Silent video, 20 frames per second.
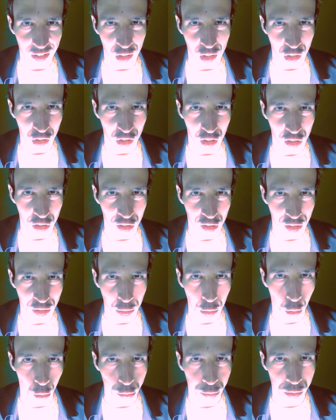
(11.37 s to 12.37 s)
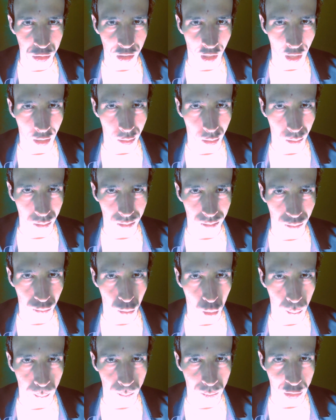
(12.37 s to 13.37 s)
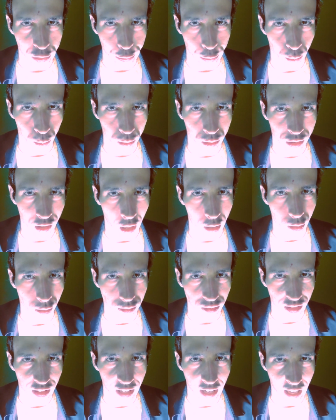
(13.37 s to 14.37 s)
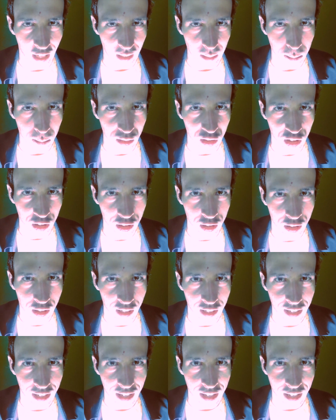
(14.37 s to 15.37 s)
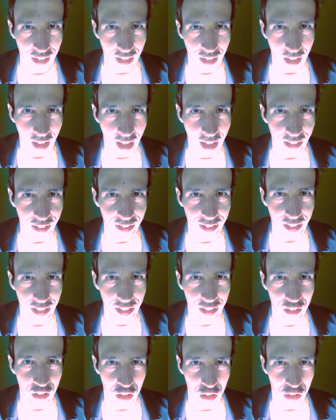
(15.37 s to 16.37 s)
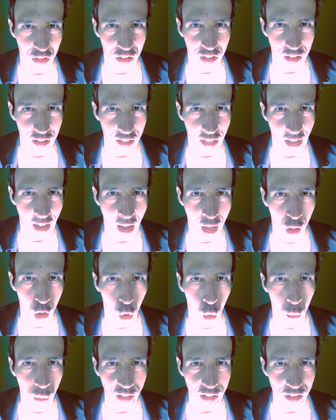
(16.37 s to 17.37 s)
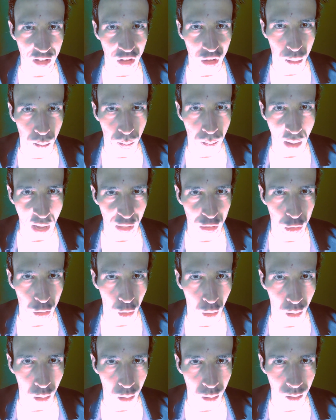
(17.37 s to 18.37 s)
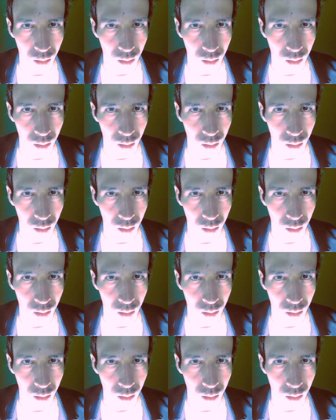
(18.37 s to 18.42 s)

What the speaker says: This is LeoSyron from LeoSyron Games. And this is the Halloween special.